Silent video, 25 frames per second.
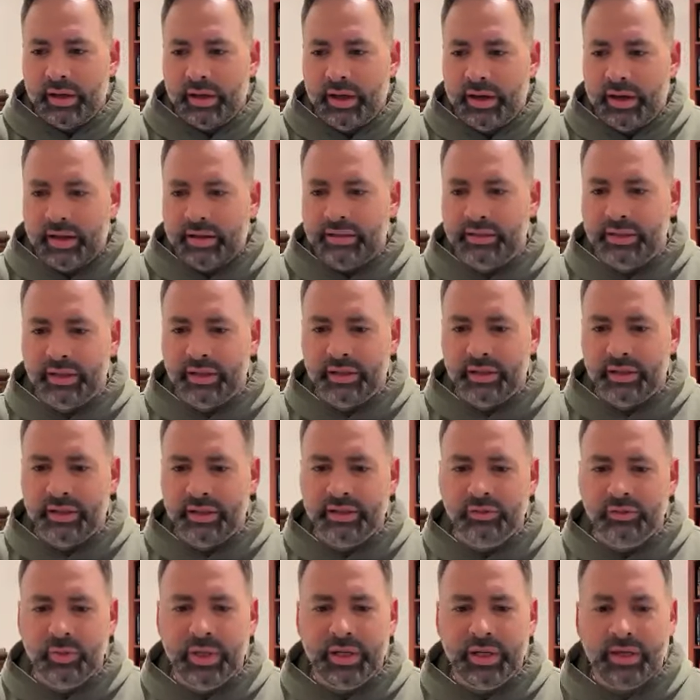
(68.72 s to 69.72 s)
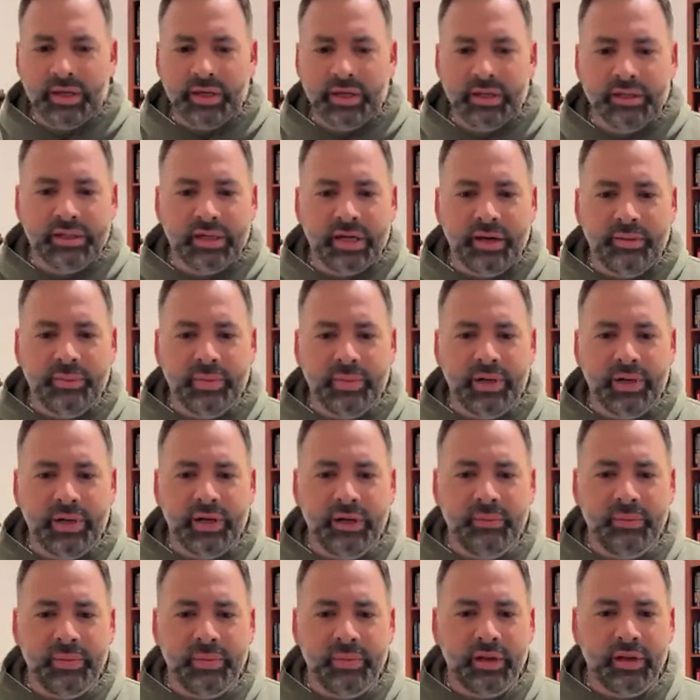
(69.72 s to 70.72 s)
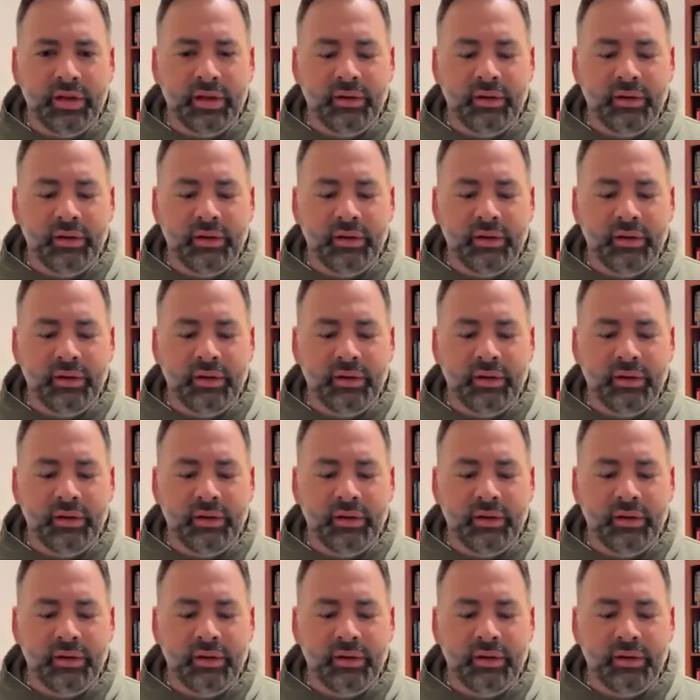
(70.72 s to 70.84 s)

As this weekend's coming up,